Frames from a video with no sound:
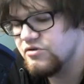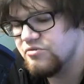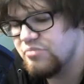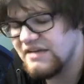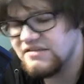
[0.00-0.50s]

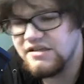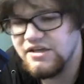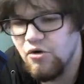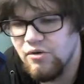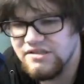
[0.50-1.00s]
basically
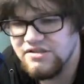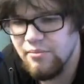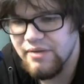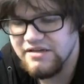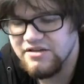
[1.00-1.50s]
always
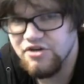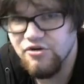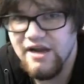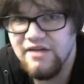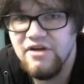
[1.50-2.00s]
dumping it to the
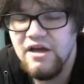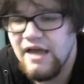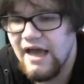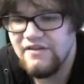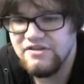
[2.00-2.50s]
grave
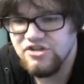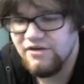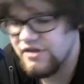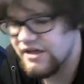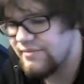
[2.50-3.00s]
and then
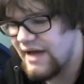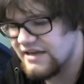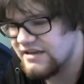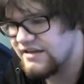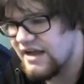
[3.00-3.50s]
shuffling it back
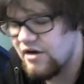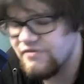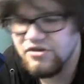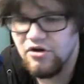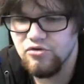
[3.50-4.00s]
into the deck off
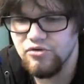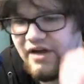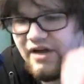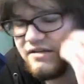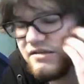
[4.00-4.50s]
the Darklord
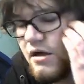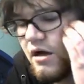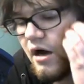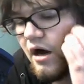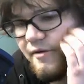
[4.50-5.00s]
effects.
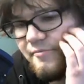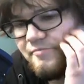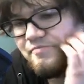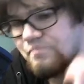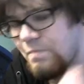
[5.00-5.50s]

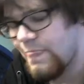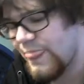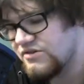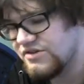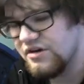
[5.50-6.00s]

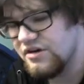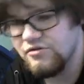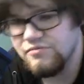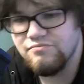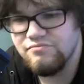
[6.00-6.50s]

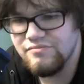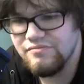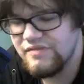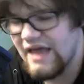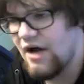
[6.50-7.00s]
So
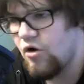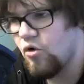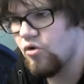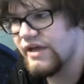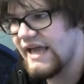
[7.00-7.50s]
that
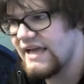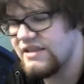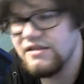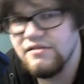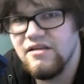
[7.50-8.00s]
whole
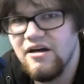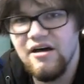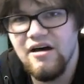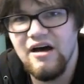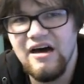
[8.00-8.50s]
gain
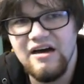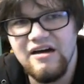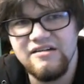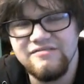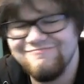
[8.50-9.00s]
health